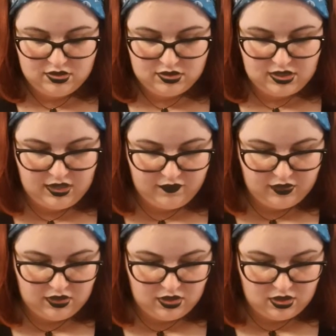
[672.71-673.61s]
Is that
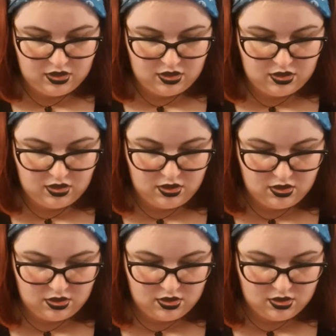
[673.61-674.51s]

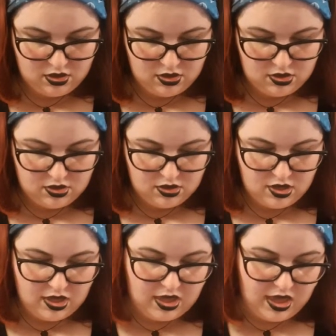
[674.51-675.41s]
everything?
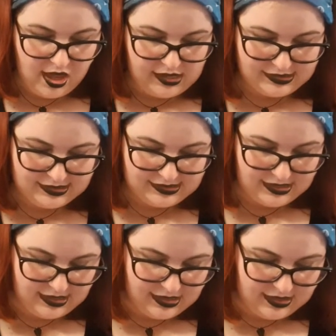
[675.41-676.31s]
Yes,
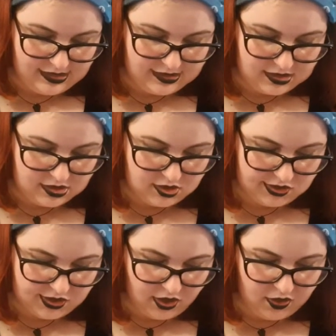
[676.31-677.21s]
it is.
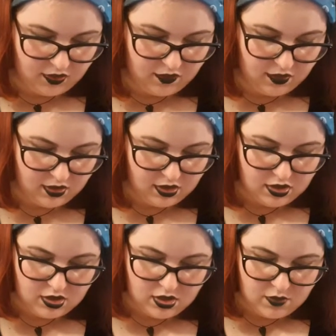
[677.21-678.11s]
So,
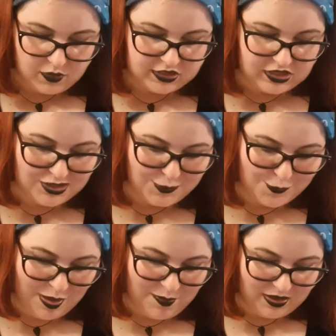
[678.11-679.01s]
because I couldn't
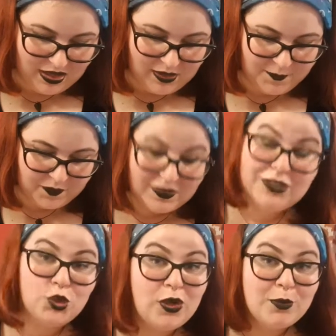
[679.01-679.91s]
remember, the
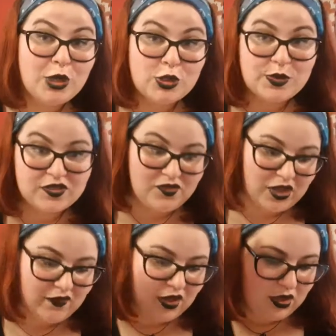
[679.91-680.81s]
toilet brush was a
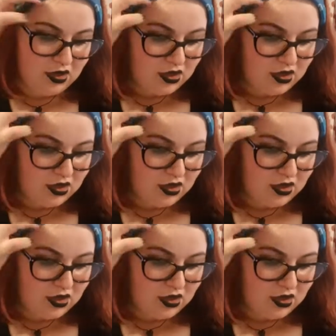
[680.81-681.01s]
fiver.